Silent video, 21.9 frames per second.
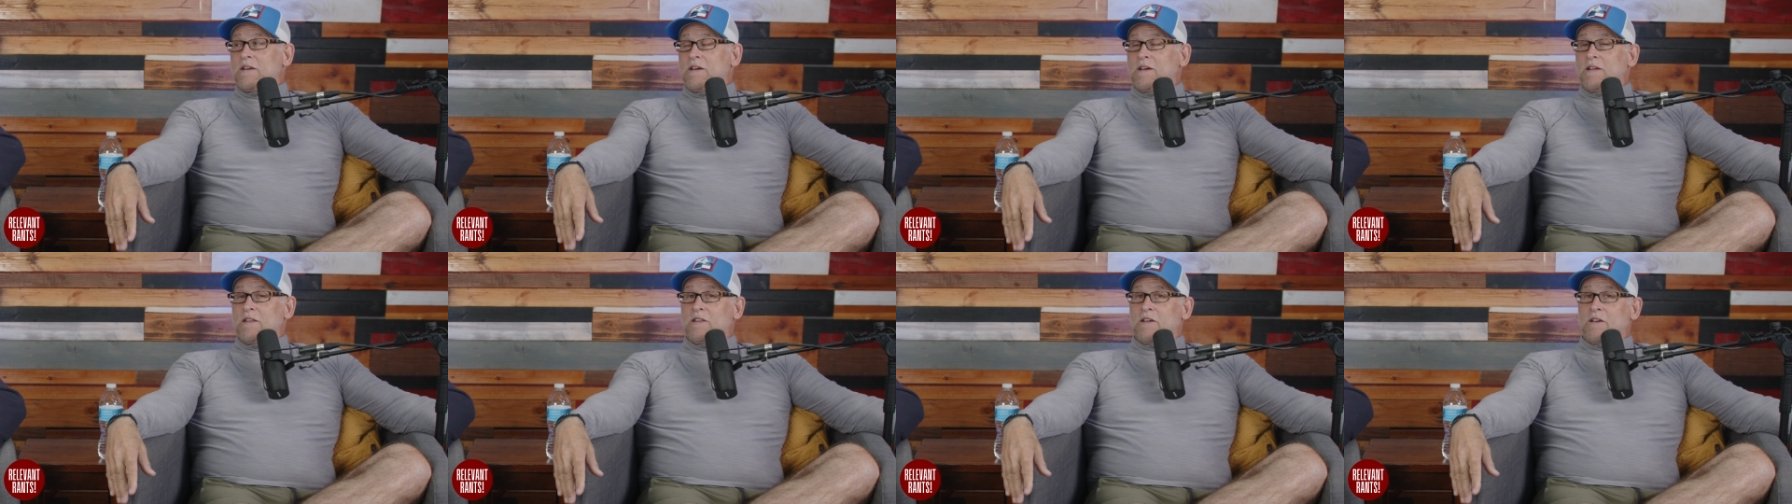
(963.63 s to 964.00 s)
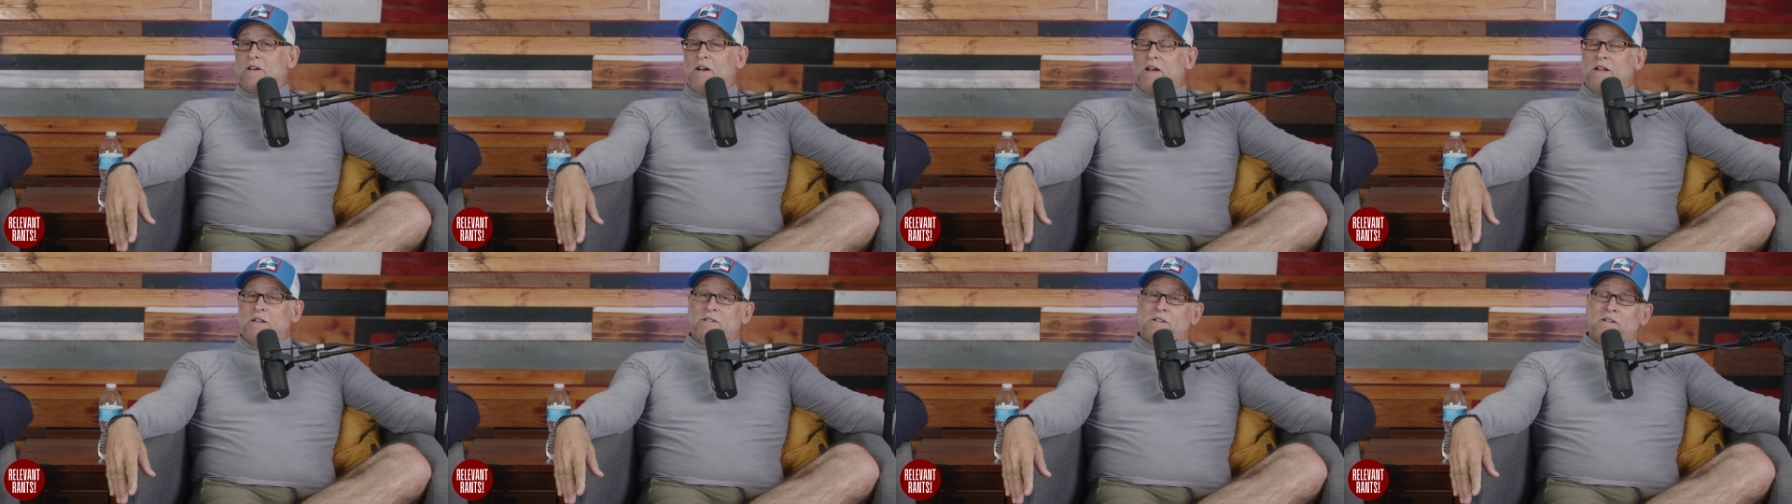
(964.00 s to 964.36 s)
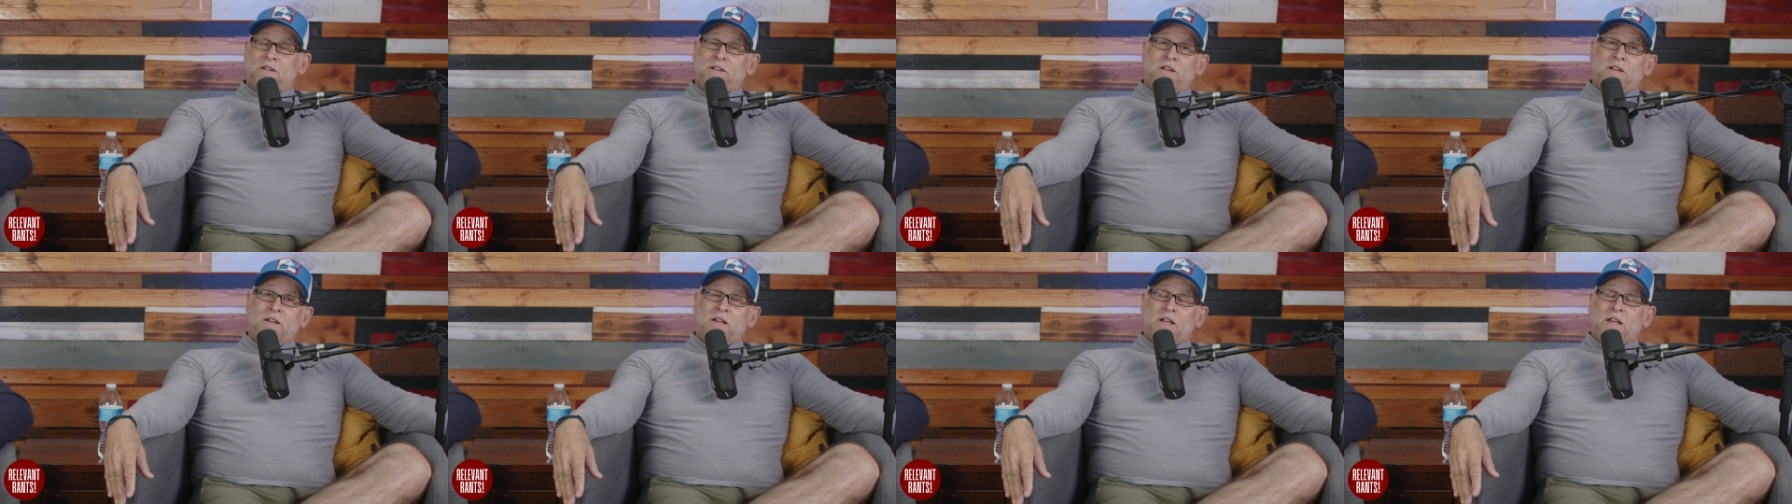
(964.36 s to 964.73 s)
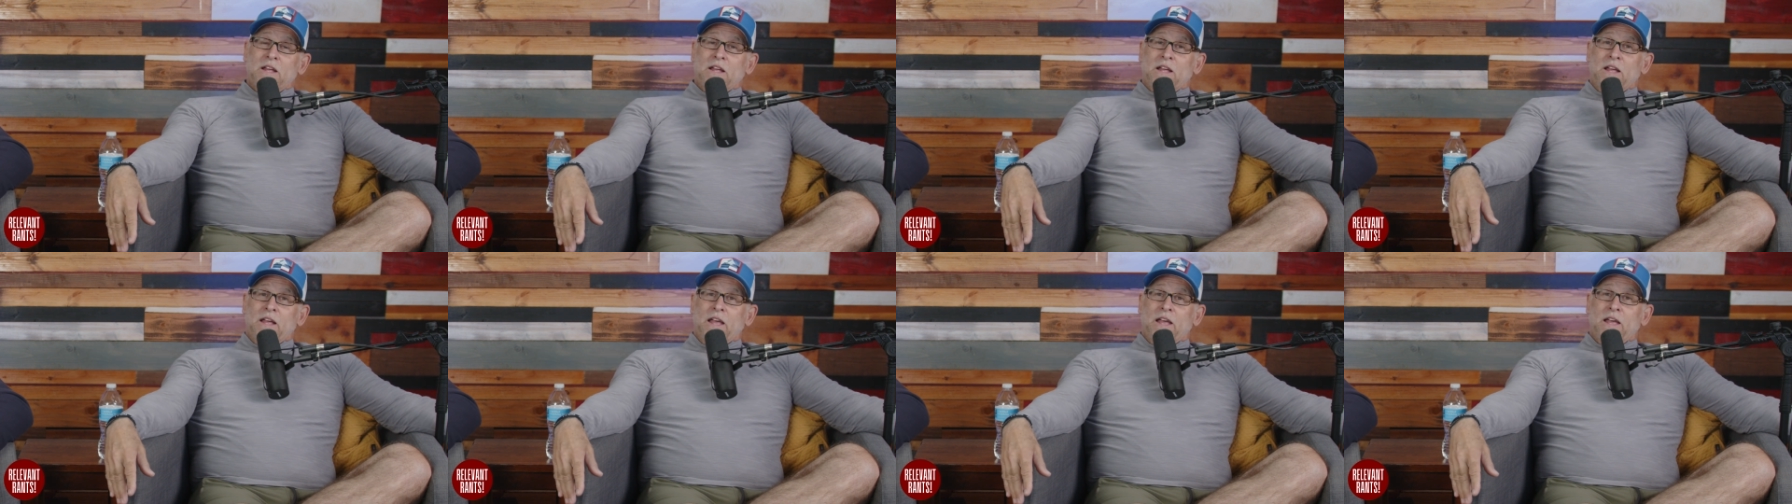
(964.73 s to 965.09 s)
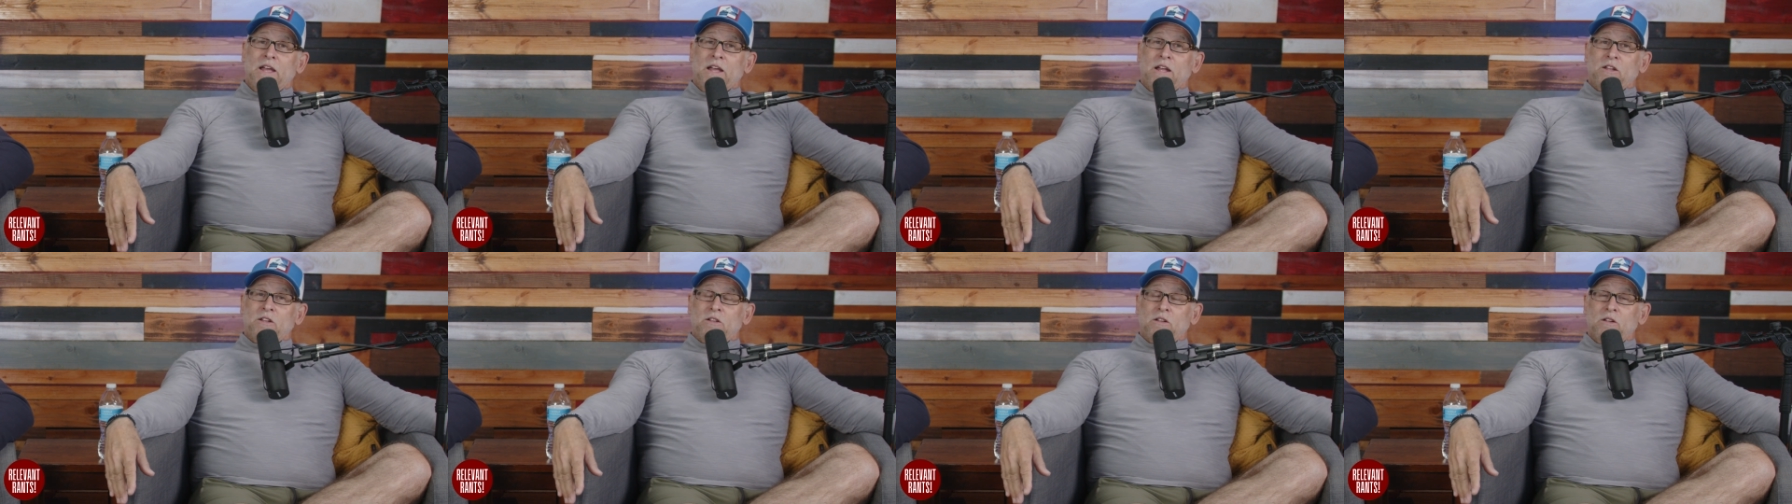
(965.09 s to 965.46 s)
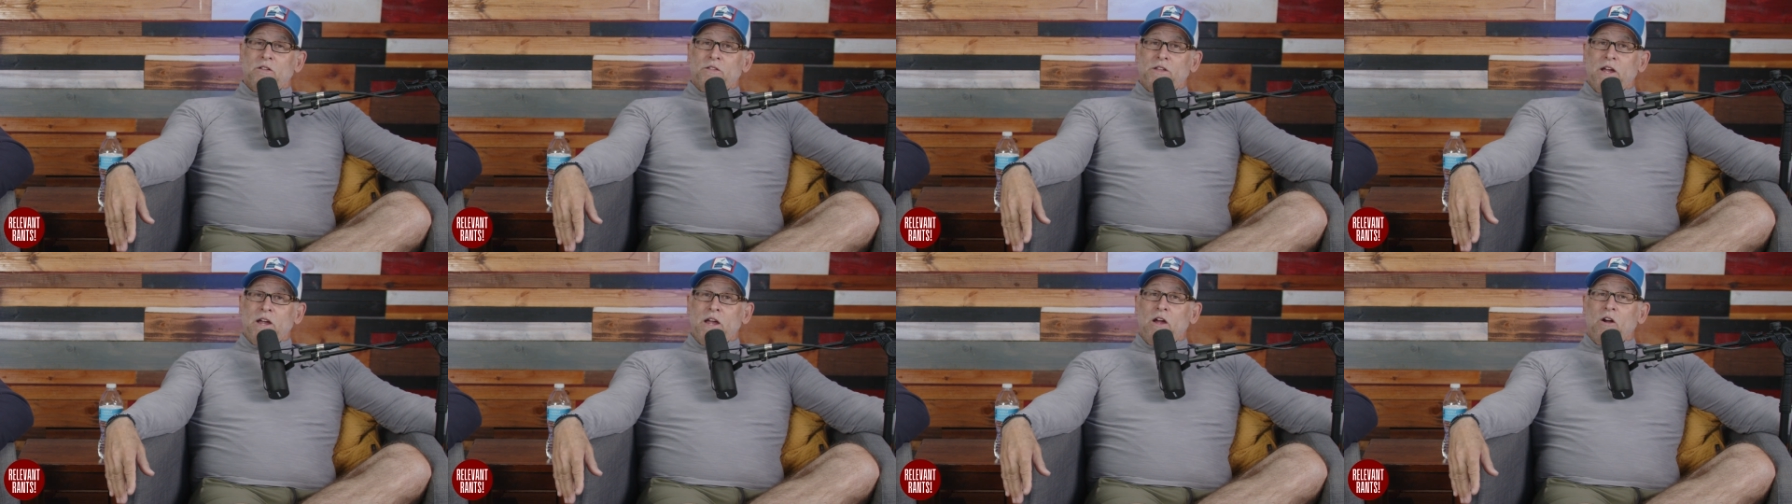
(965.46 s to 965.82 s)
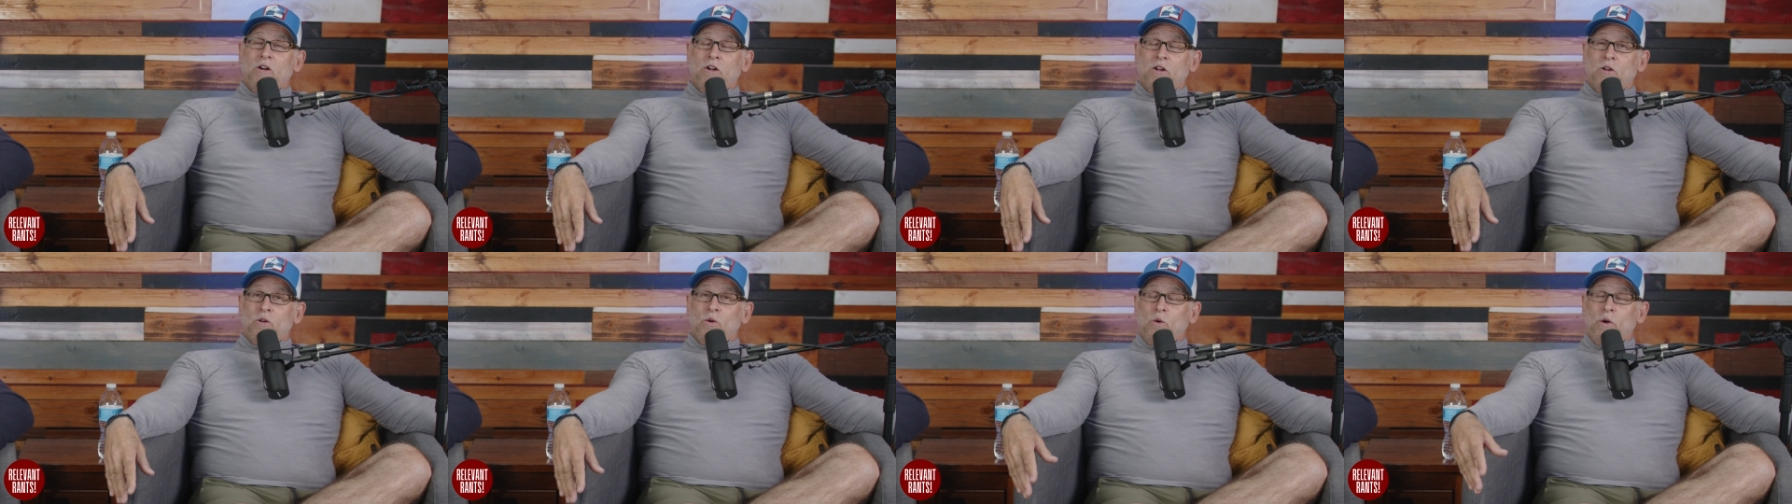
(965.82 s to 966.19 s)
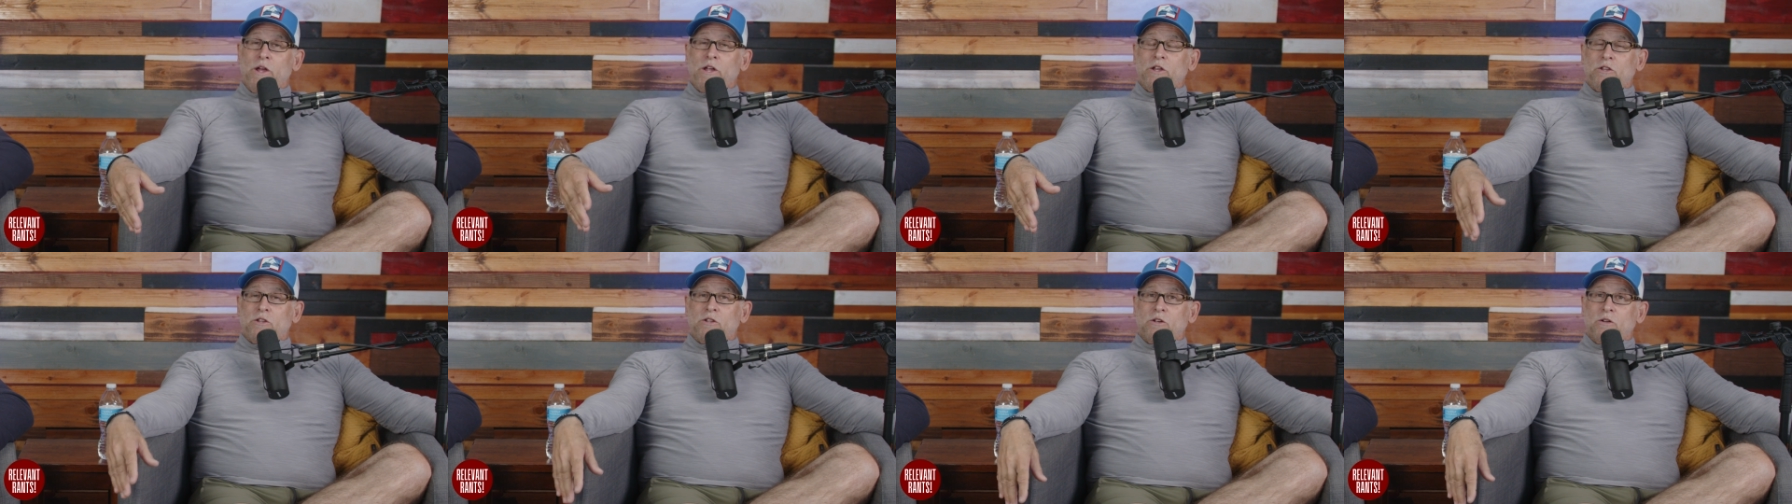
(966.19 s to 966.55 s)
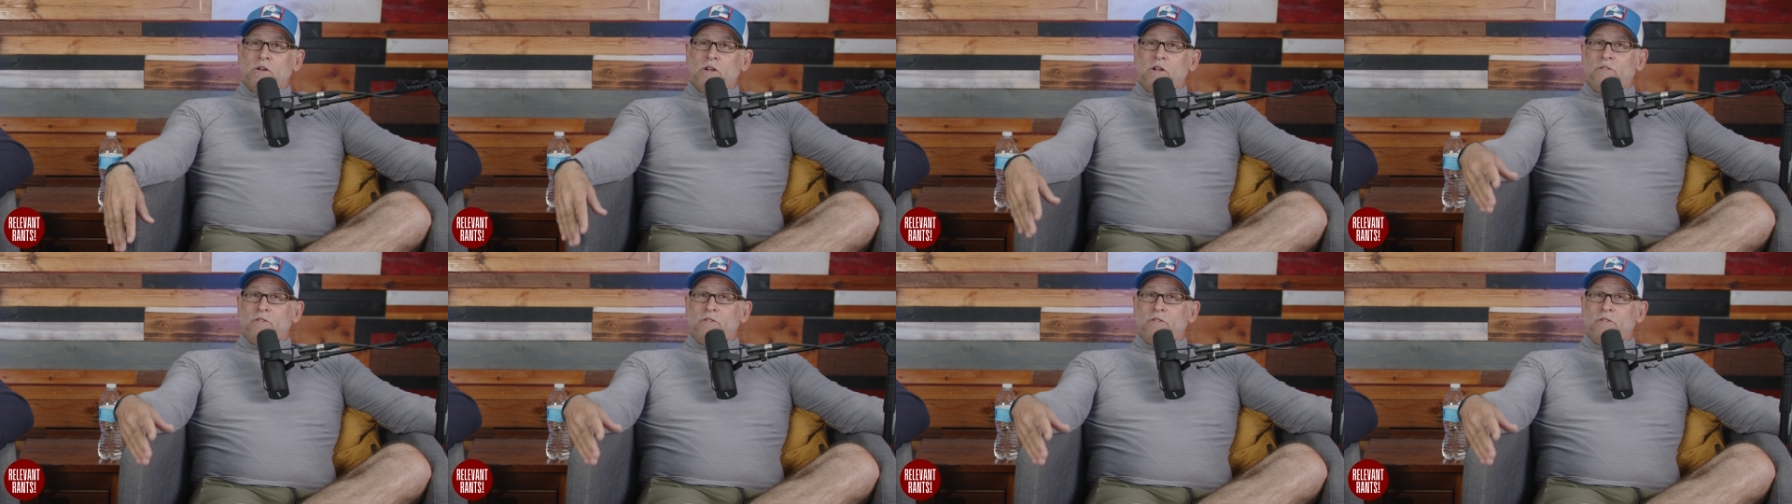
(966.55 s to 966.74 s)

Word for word: the Gaza, and so they are going to.